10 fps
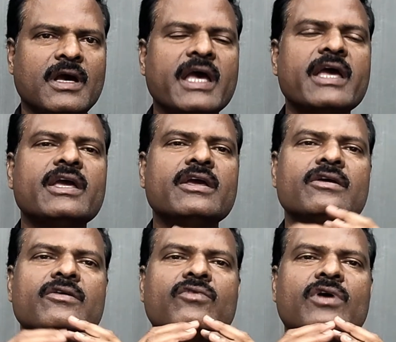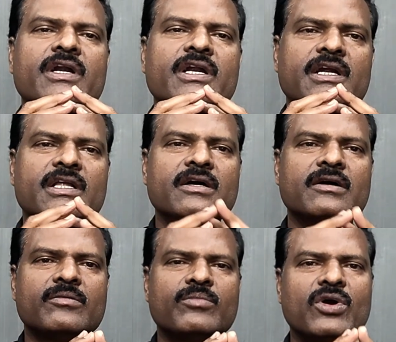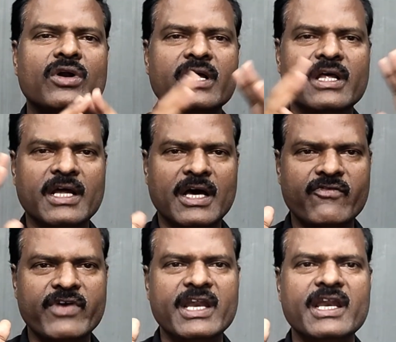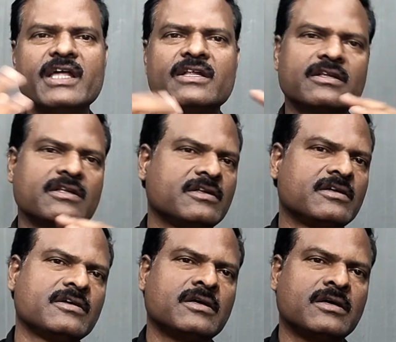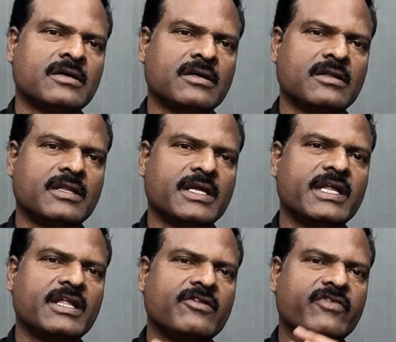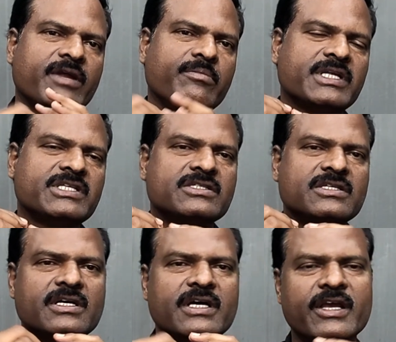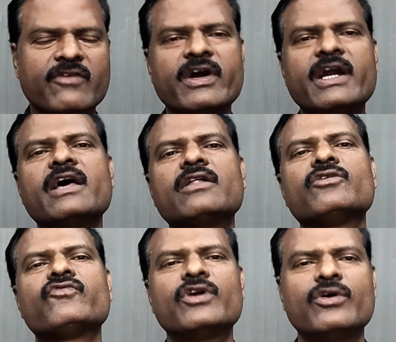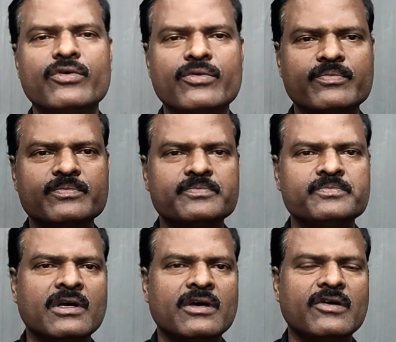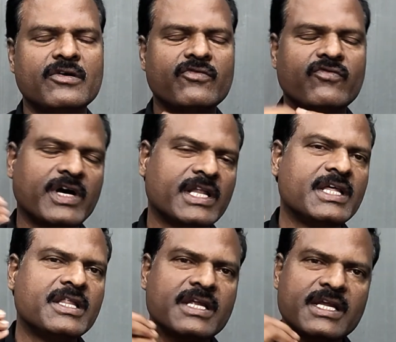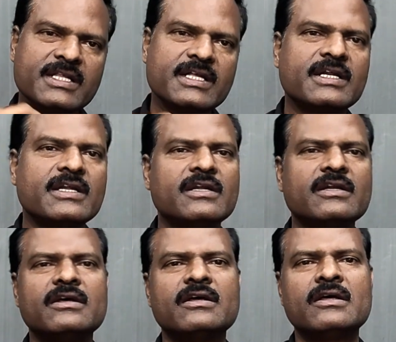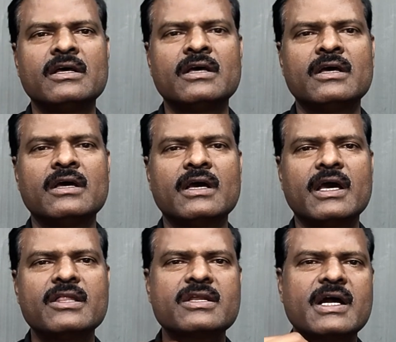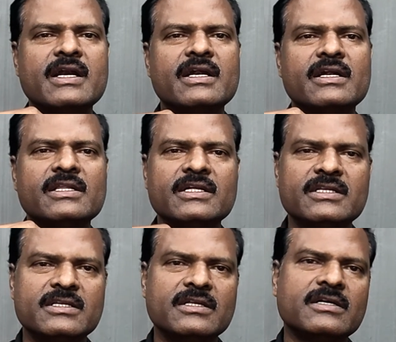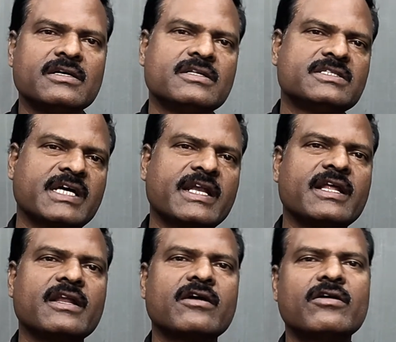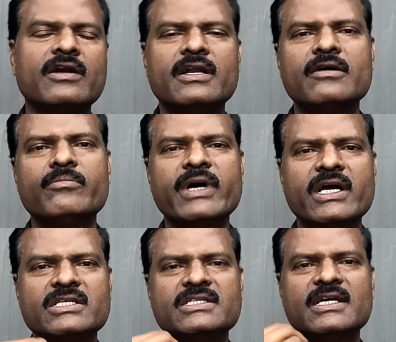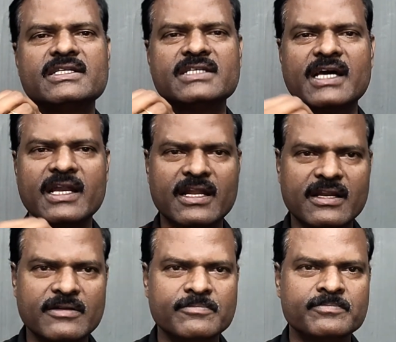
I wanted the broader awareness that is very much required as of now. For this reason, I started this channel called Biochar channel.